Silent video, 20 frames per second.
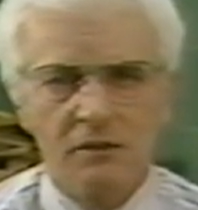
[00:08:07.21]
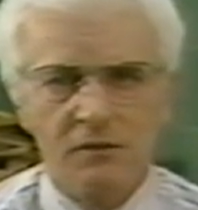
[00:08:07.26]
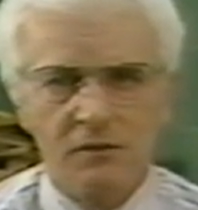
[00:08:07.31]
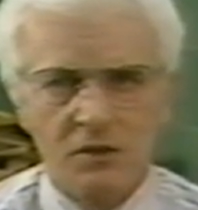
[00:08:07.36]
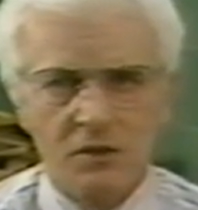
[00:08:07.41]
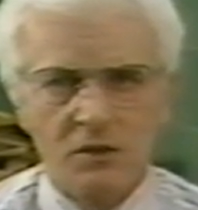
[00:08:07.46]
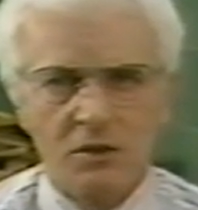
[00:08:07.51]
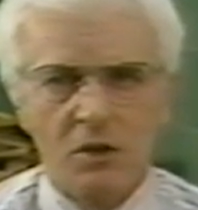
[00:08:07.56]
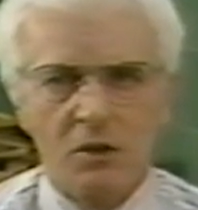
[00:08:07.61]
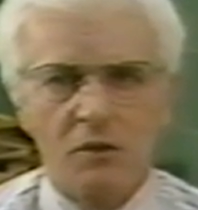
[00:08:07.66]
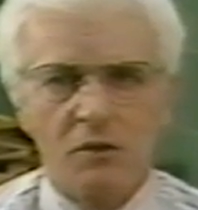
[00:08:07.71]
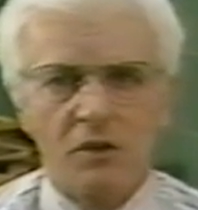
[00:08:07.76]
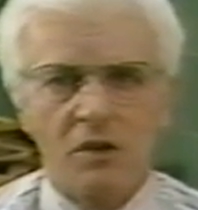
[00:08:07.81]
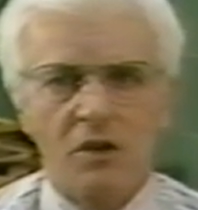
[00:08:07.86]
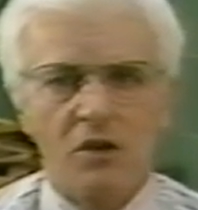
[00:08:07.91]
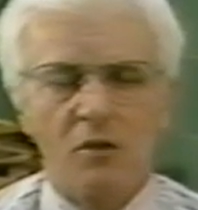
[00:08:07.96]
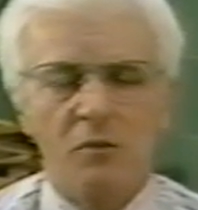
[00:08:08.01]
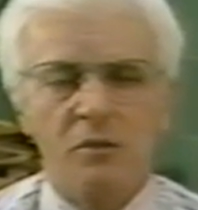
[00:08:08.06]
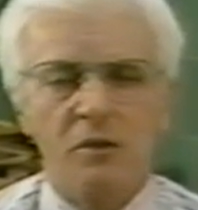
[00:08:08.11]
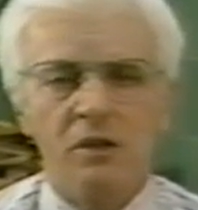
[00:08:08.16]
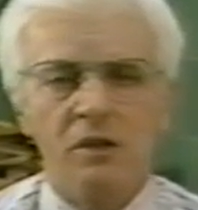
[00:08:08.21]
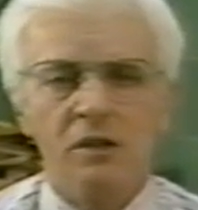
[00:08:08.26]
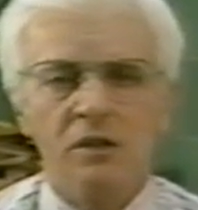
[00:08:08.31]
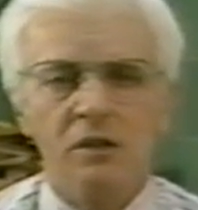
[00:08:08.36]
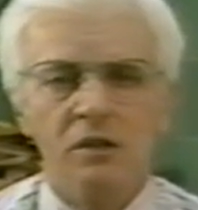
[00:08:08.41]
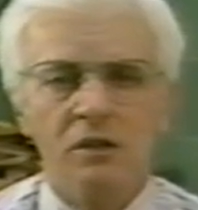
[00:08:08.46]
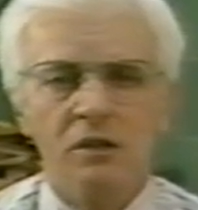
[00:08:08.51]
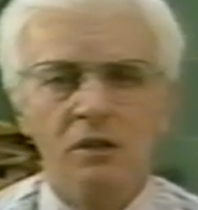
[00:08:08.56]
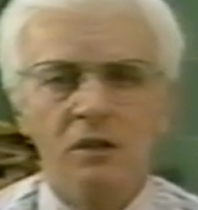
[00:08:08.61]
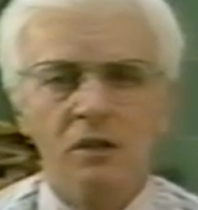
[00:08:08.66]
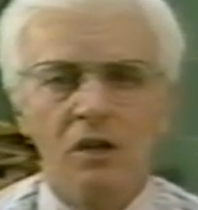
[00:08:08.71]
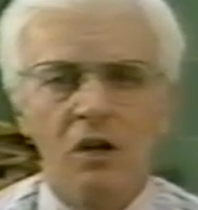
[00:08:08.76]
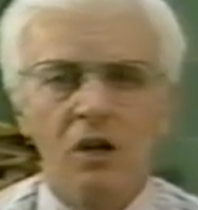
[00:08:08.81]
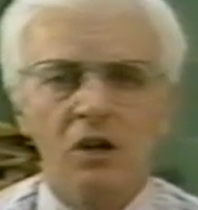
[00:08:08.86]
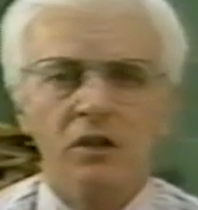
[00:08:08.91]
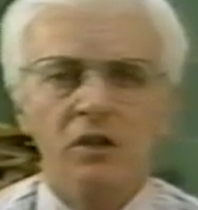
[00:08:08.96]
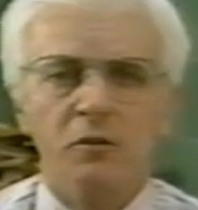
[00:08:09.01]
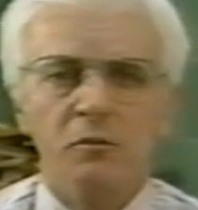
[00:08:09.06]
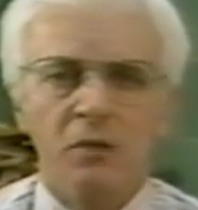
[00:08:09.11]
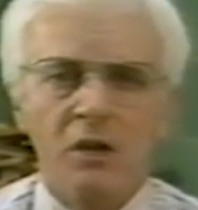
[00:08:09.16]
physiotherapy,
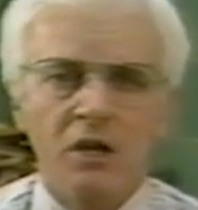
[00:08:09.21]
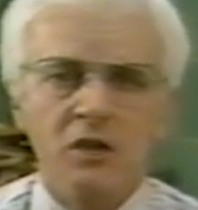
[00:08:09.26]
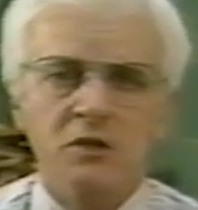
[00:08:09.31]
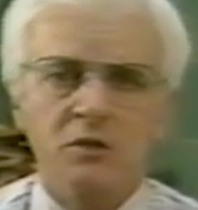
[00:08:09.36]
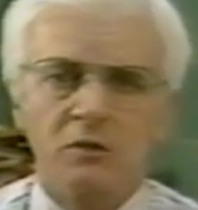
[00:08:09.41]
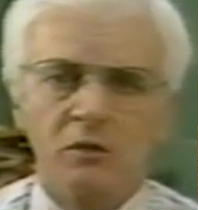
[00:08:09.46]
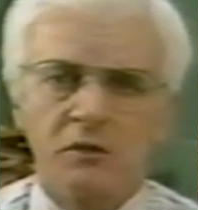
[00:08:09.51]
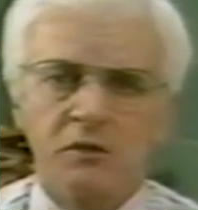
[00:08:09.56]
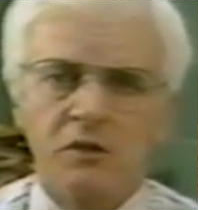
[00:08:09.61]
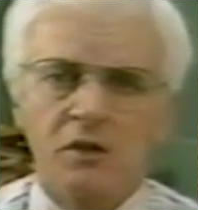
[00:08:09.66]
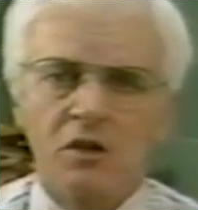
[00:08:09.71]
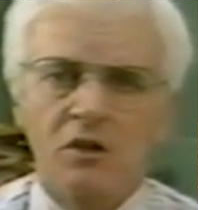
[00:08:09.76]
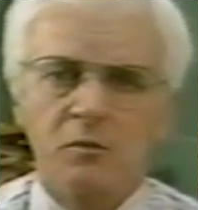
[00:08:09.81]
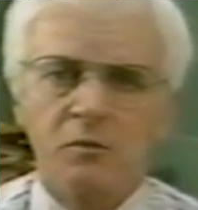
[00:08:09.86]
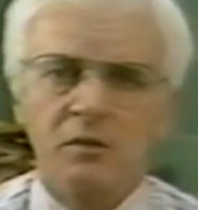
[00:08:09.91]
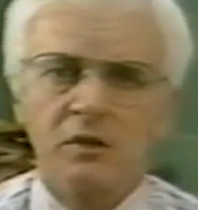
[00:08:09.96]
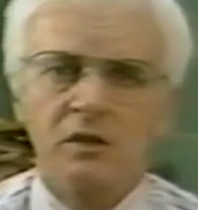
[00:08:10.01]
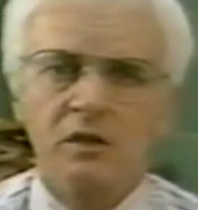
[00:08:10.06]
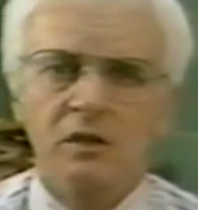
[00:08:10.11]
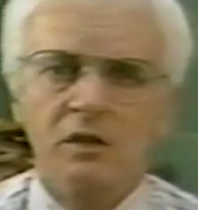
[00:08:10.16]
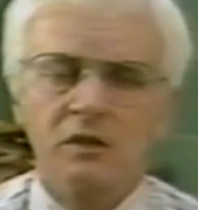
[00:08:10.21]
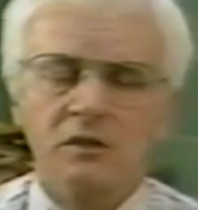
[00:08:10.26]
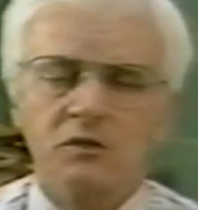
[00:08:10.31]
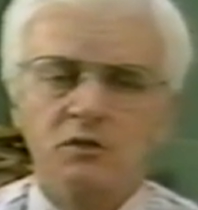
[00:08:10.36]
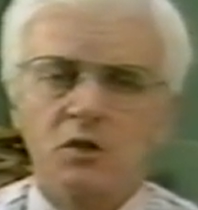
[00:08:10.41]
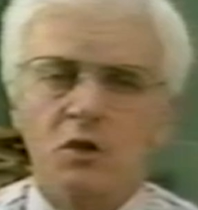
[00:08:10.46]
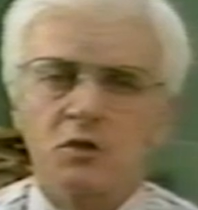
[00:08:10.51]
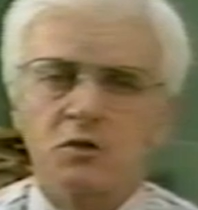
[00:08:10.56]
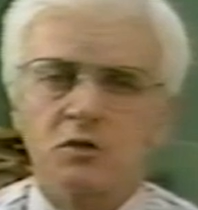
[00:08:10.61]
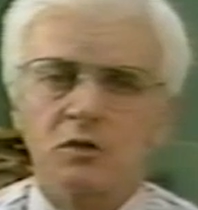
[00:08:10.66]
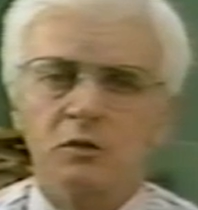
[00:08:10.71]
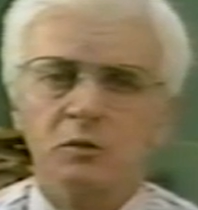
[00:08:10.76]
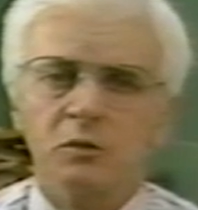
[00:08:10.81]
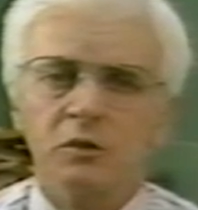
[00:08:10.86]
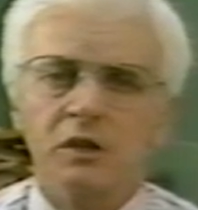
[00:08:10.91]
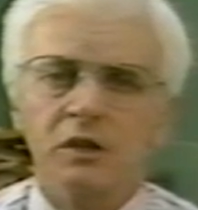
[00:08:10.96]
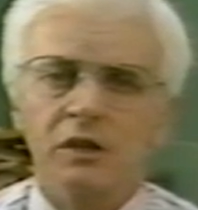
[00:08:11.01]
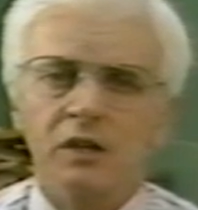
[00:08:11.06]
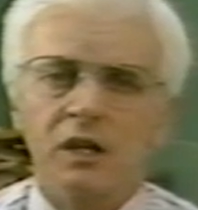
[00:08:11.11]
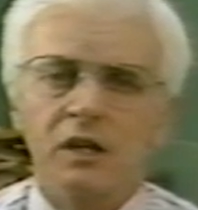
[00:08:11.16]
occupational therapy, social
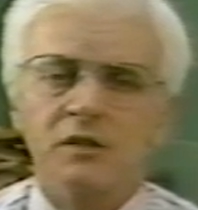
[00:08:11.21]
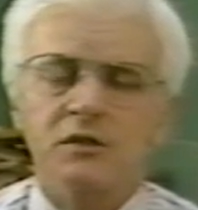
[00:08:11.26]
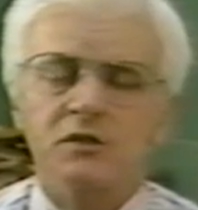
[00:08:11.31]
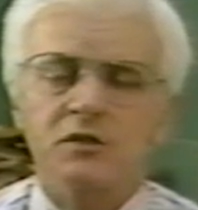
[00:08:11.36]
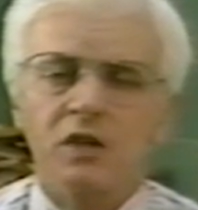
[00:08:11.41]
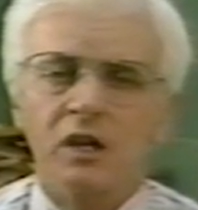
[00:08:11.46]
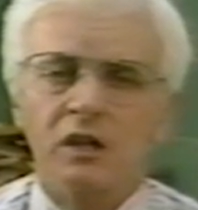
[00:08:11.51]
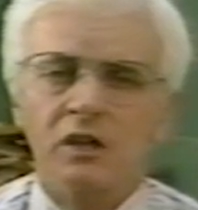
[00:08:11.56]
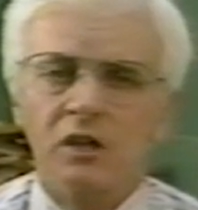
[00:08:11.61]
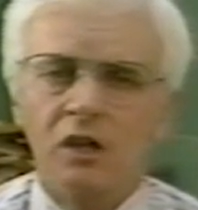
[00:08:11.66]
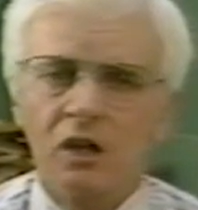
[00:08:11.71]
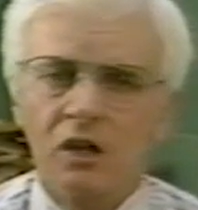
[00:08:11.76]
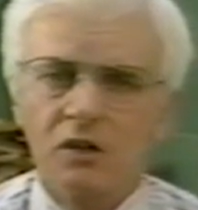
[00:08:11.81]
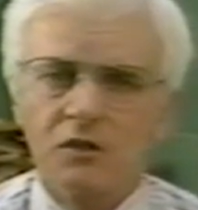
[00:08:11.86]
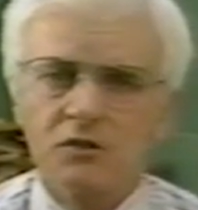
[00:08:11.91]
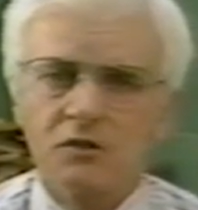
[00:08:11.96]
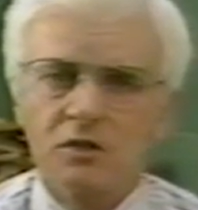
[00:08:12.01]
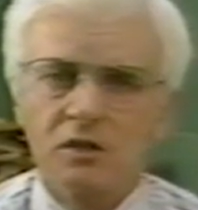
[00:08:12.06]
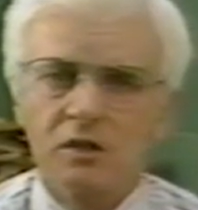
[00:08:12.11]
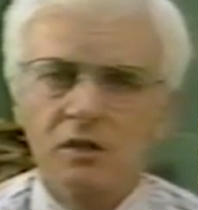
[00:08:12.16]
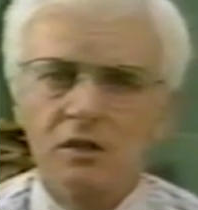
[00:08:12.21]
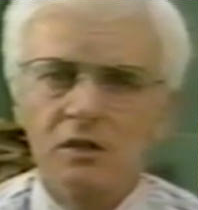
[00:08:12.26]
work, and psychology.